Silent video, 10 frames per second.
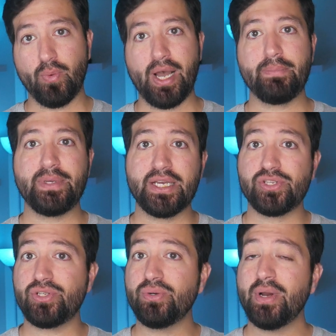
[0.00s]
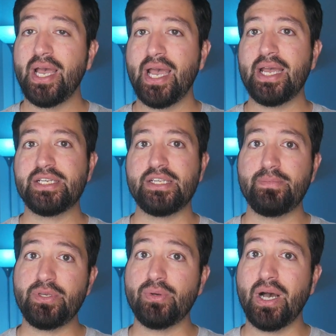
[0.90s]
watt PSU and
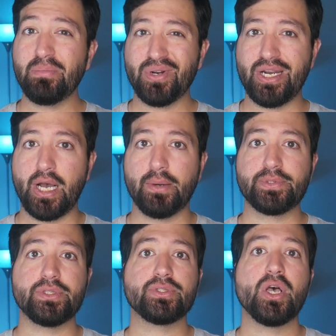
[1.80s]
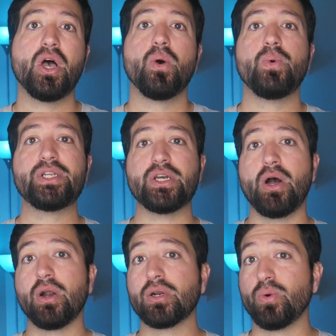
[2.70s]
GPU upgrade options, which
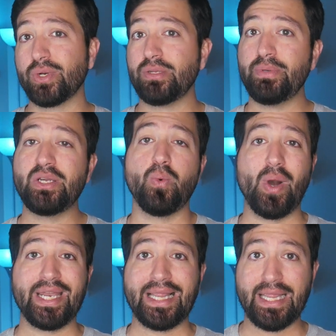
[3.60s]
are going to be quite